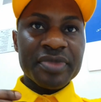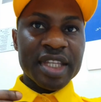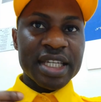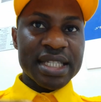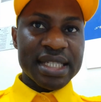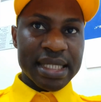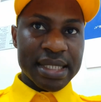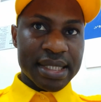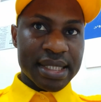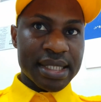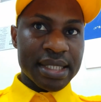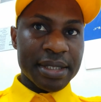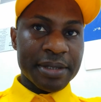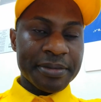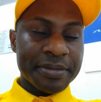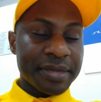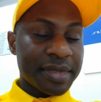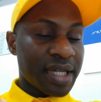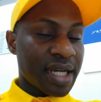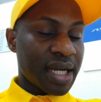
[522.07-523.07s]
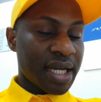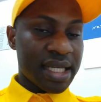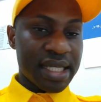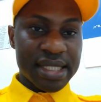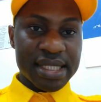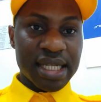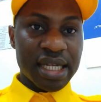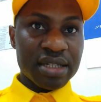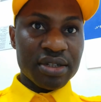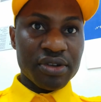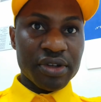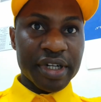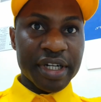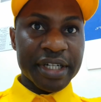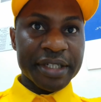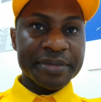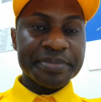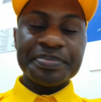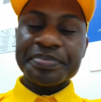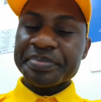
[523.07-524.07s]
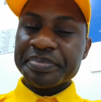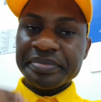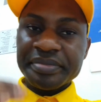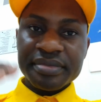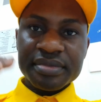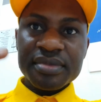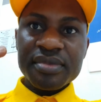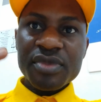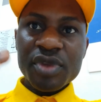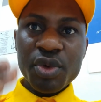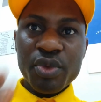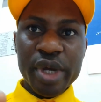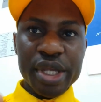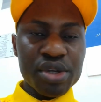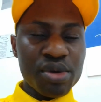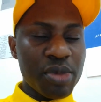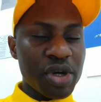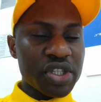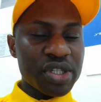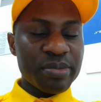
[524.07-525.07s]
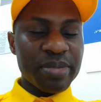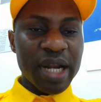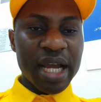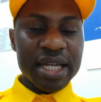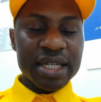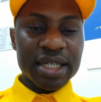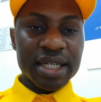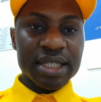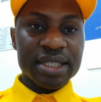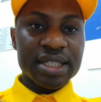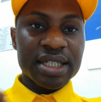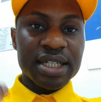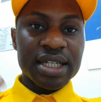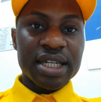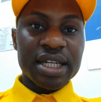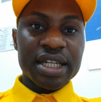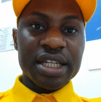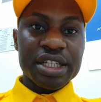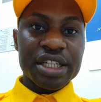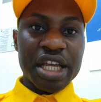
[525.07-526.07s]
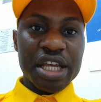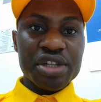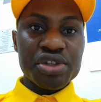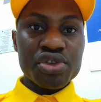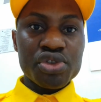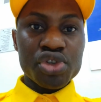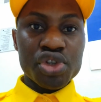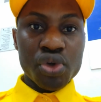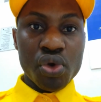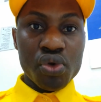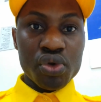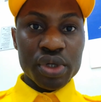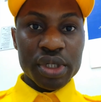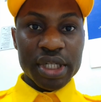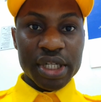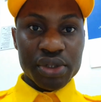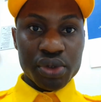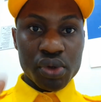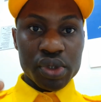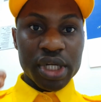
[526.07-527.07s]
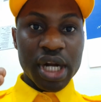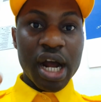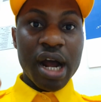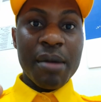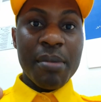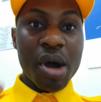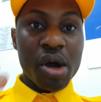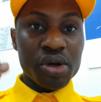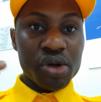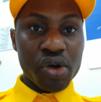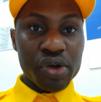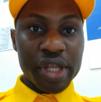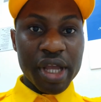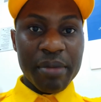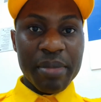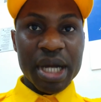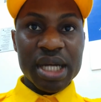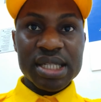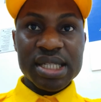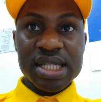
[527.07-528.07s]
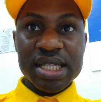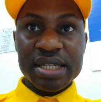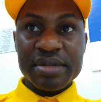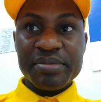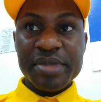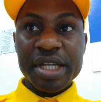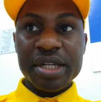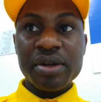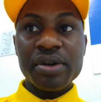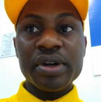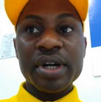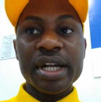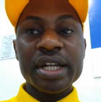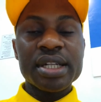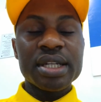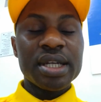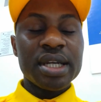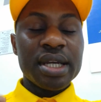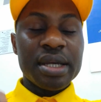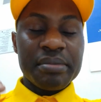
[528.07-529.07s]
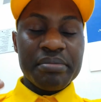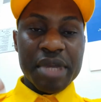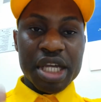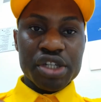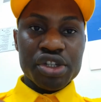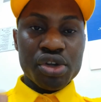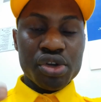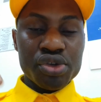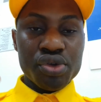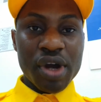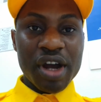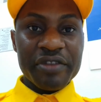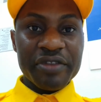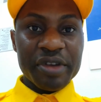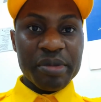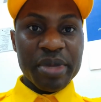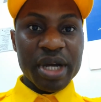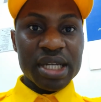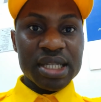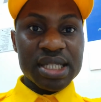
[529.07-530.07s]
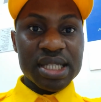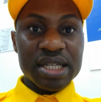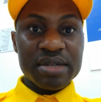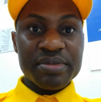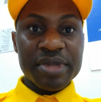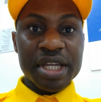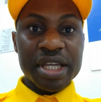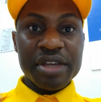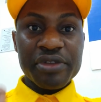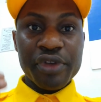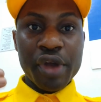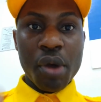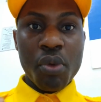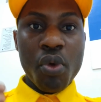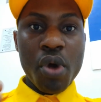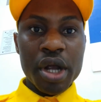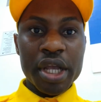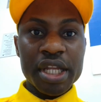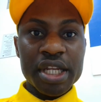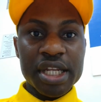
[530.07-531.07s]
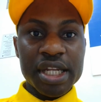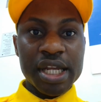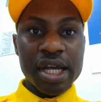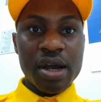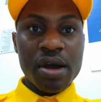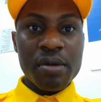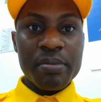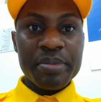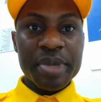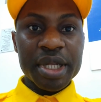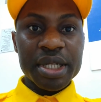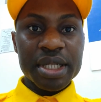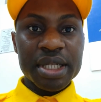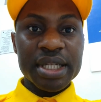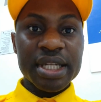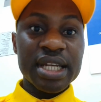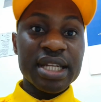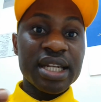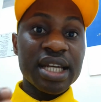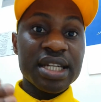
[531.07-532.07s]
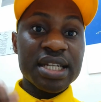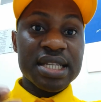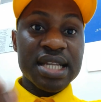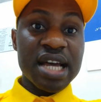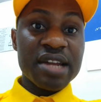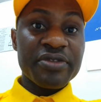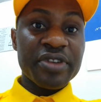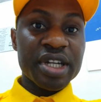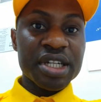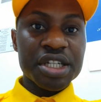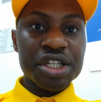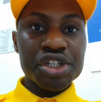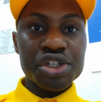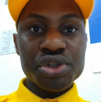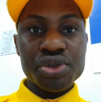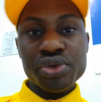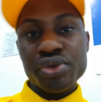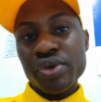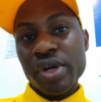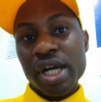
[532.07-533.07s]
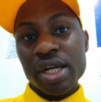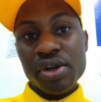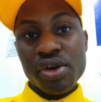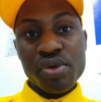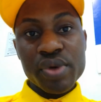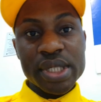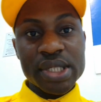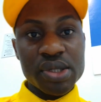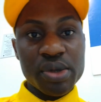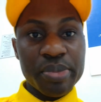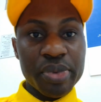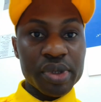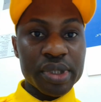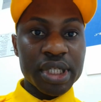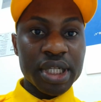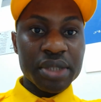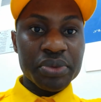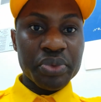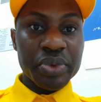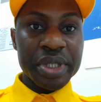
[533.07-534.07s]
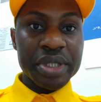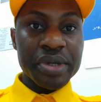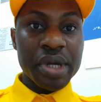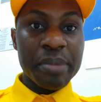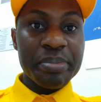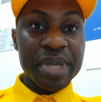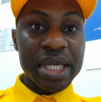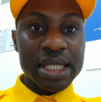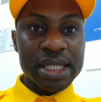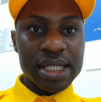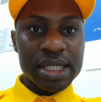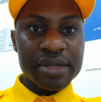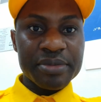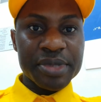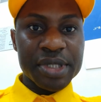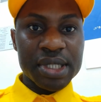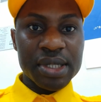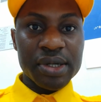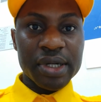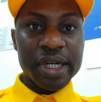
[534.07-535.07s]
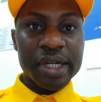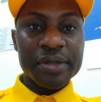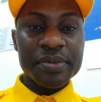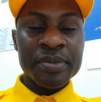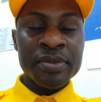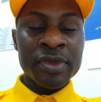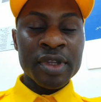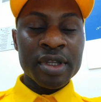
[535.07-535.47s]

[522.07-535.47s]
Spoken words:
60. Is that correct? When you multiply that, then you show the total amount on your bank statement, all right? Make sure you have a bank statement. If you are working in a company, then that is advantage you. You can always support that with your pay slips, all right?